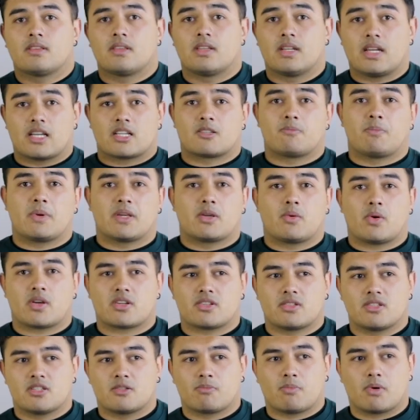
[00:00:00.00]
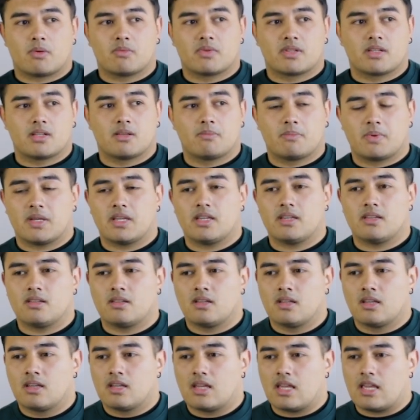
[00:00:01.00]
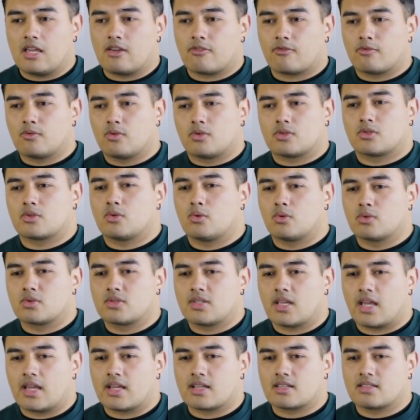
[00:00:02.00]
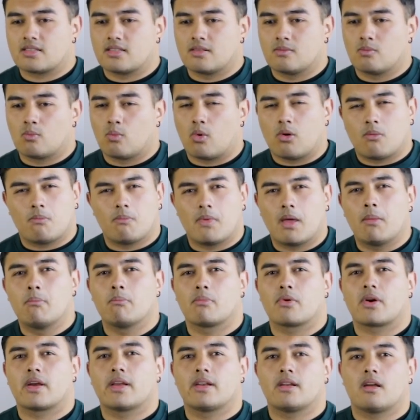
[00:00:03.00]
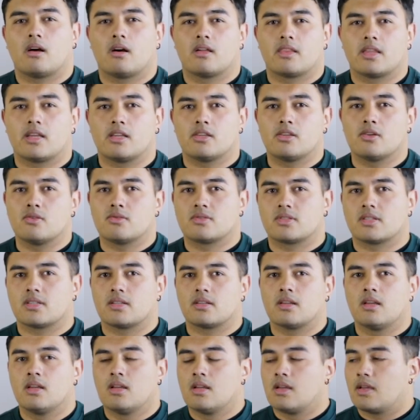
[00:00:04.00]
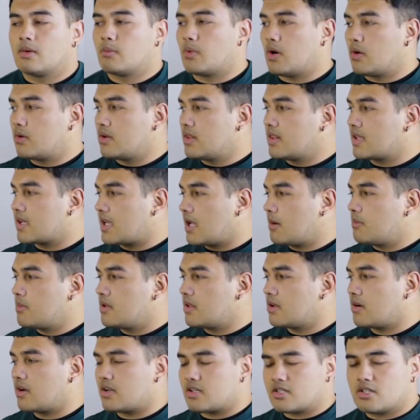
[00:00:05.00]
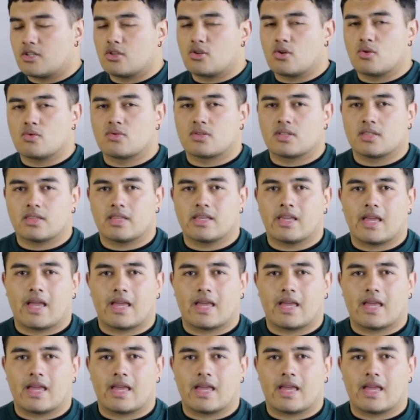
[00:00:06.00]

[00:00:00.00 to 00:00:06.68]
The next big question is probably going to be, if not Gore-Tex, then what membrane are they using? Well, in the Kemi they're actually using the